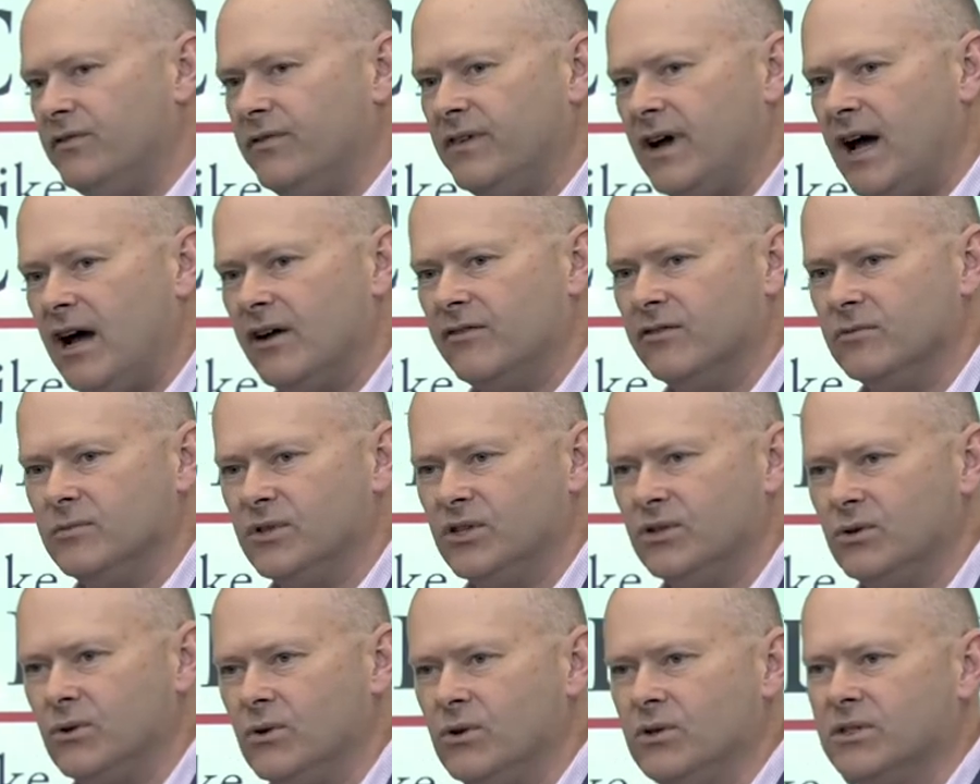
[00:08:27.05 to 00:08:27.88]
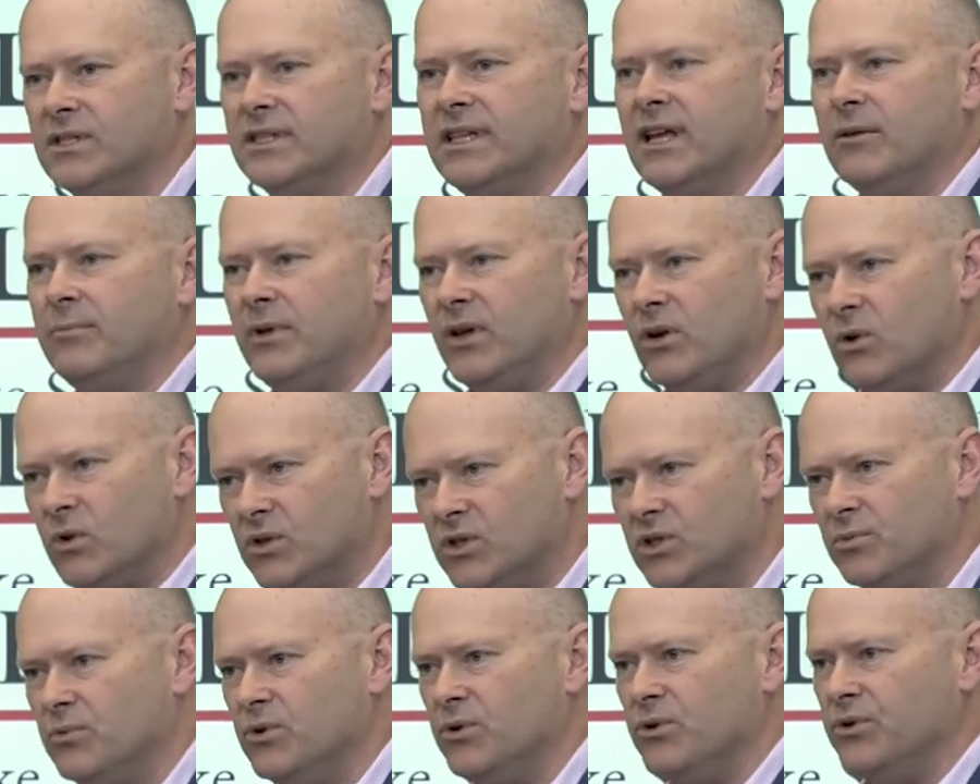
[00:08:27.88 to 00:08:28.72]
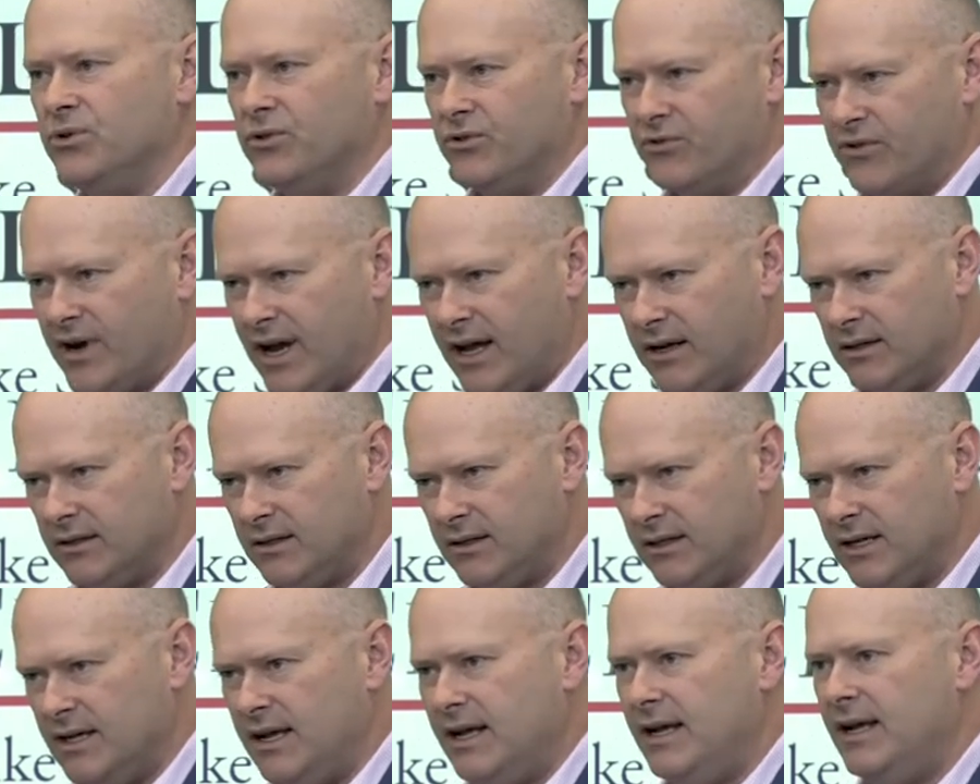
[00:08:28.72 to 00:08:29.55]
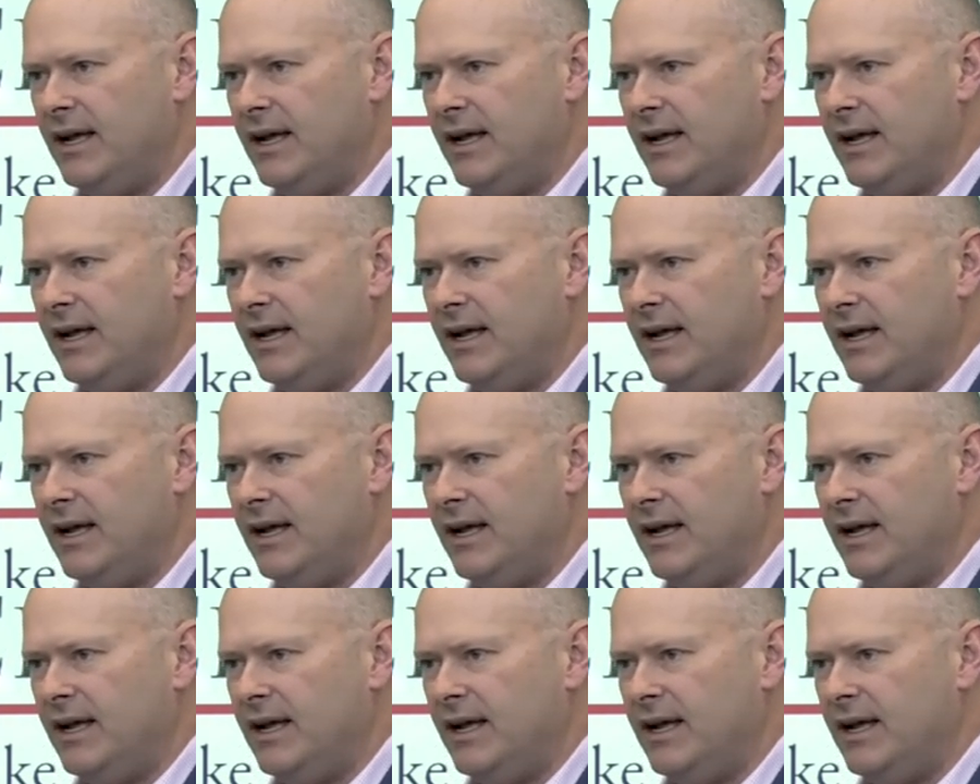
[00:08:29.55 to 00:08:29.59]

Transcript: far from source, they'd be all smooth and rounded.